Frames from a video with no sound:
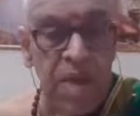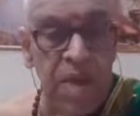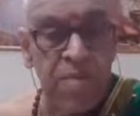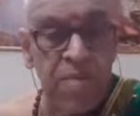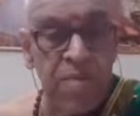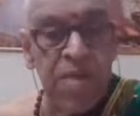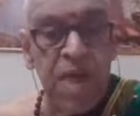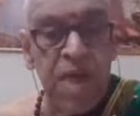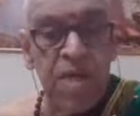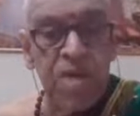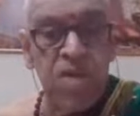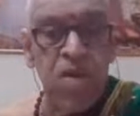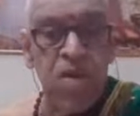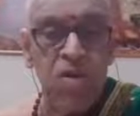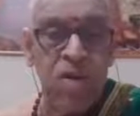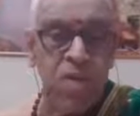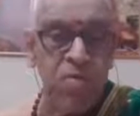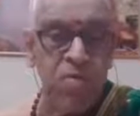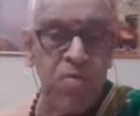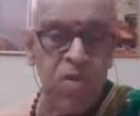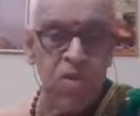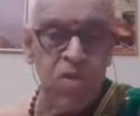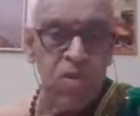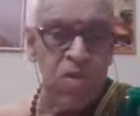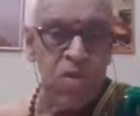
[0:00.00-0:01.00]
They are not
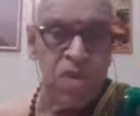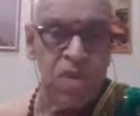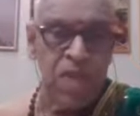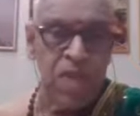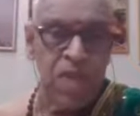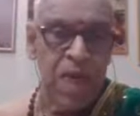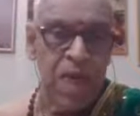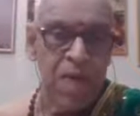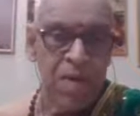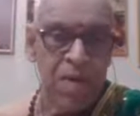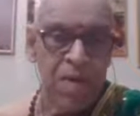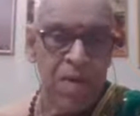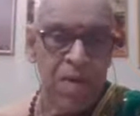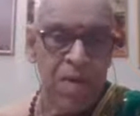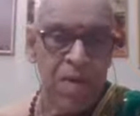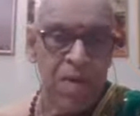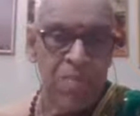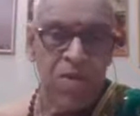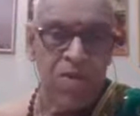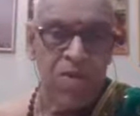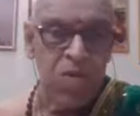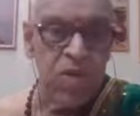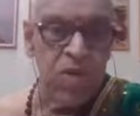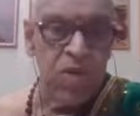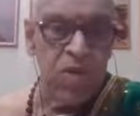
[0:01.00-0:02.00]
able to see because
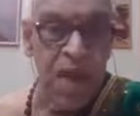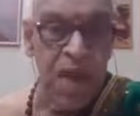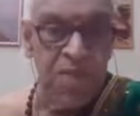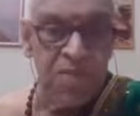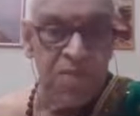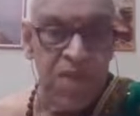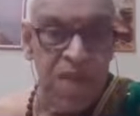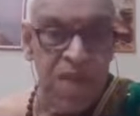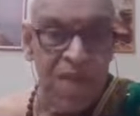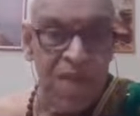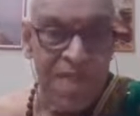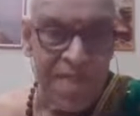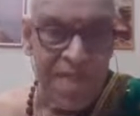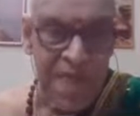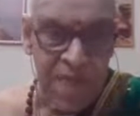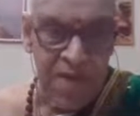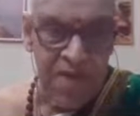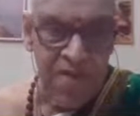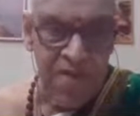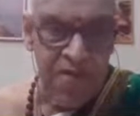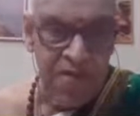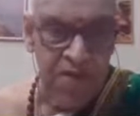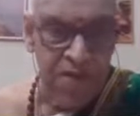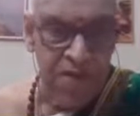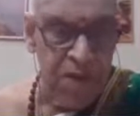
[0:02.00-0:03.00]
to have darshan of